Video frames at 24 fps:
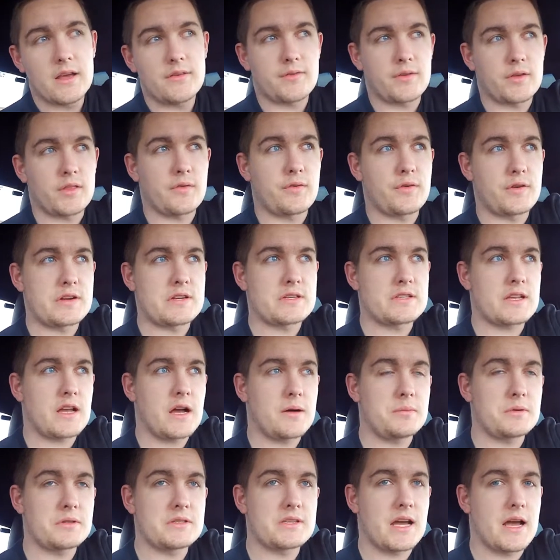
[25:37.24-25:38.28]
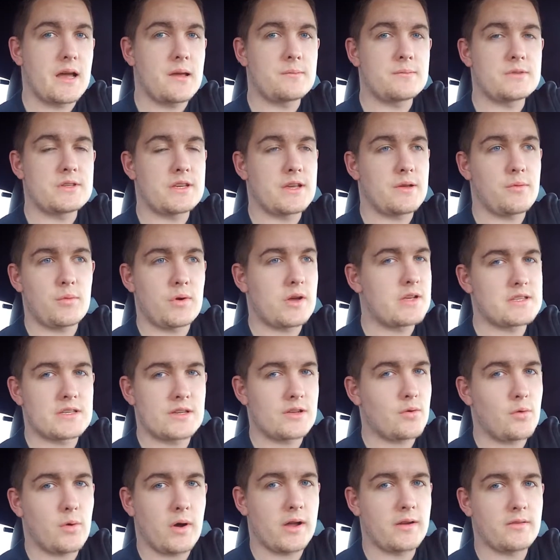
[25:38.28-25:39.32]
For the first couple times it
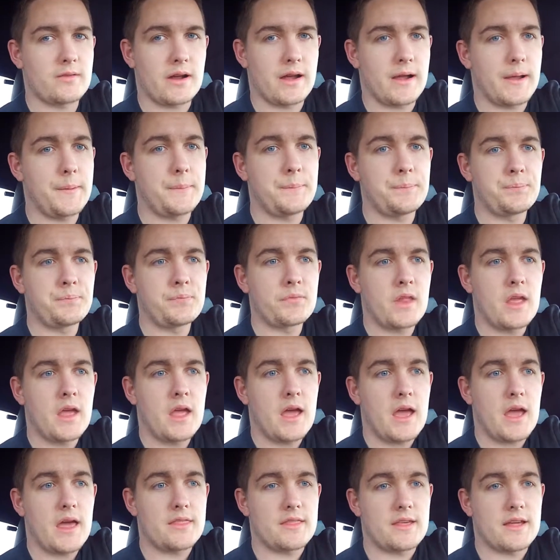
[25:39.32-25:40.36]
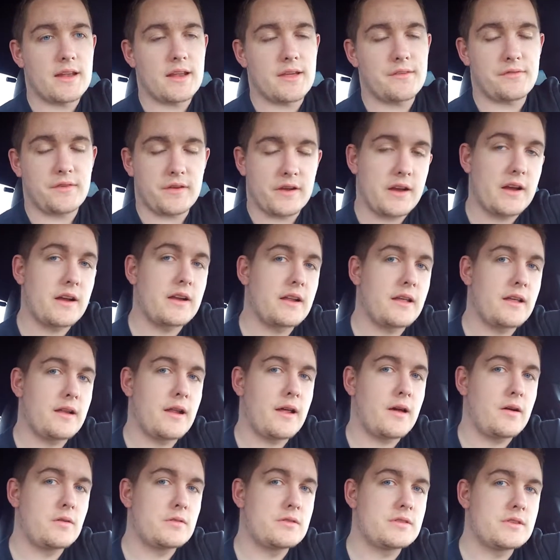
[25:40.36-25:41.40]
wasn't quite right, and then I figured it
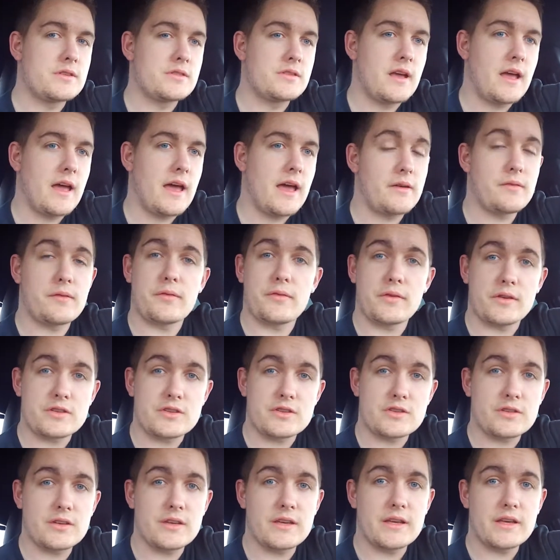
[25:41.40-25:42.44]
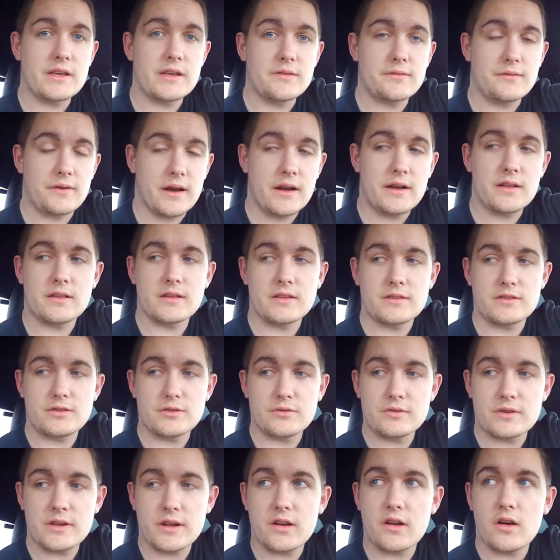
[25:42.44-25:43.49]
out. I've officially finally
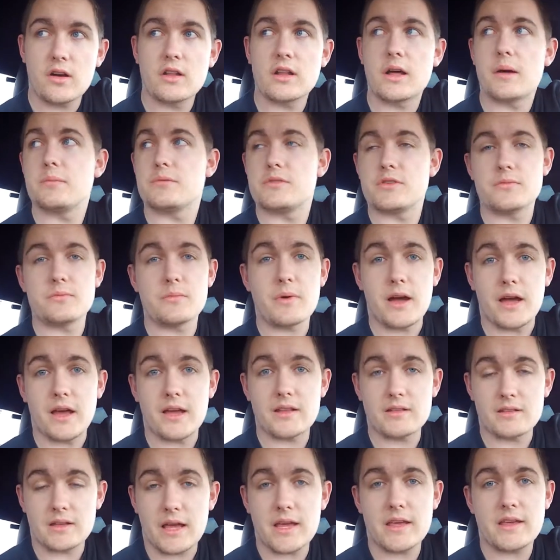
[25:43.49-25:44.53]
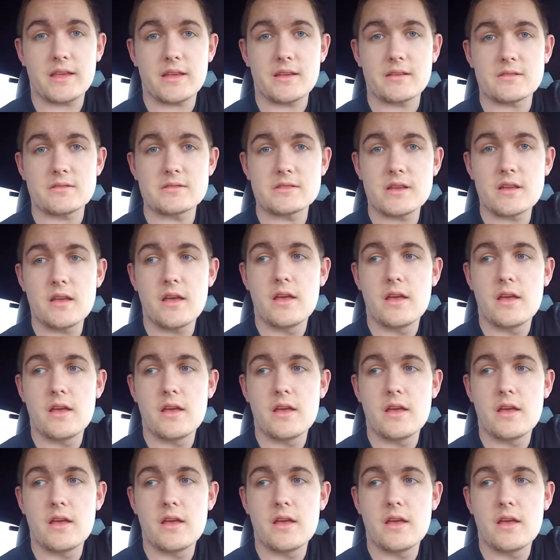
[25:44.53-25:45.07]
tuned it all up to my liking.